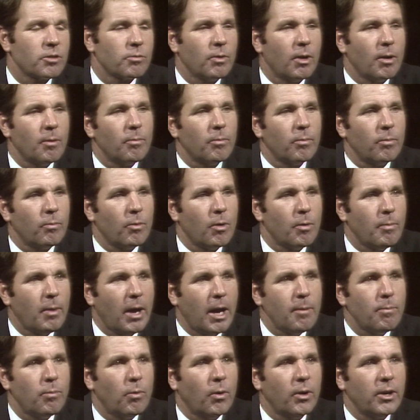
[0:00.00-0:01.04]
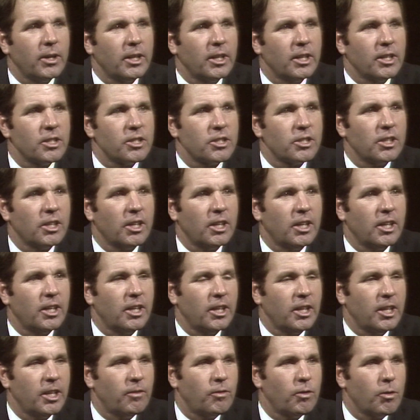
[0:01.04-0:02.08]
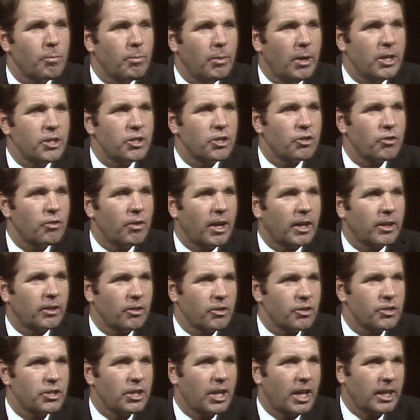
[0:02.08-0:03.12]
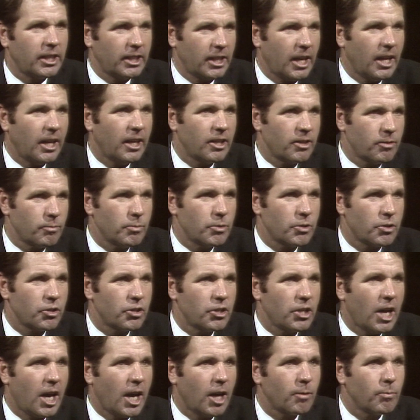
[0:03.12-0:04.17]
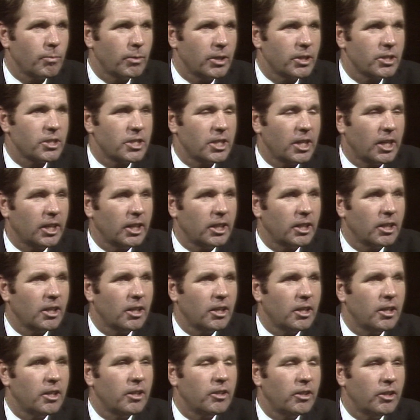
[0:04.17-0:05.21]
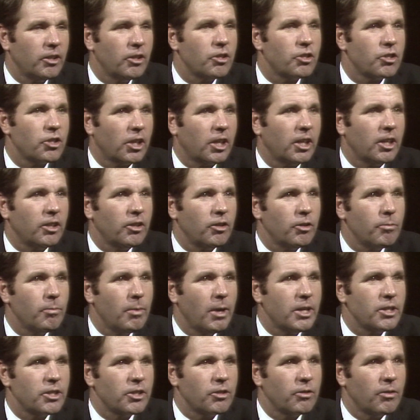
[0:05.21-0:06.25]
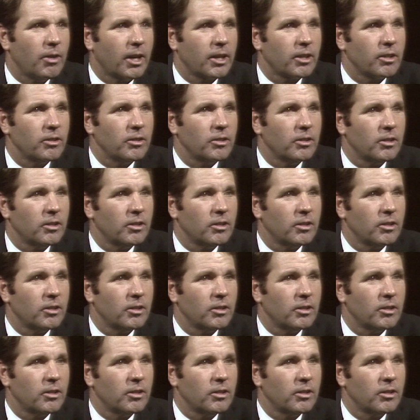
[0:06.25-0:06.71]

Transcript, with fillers: Well, well, my point is, if your budget director is saying that, as Mr. Stockman is saying, then you should get a new budget director.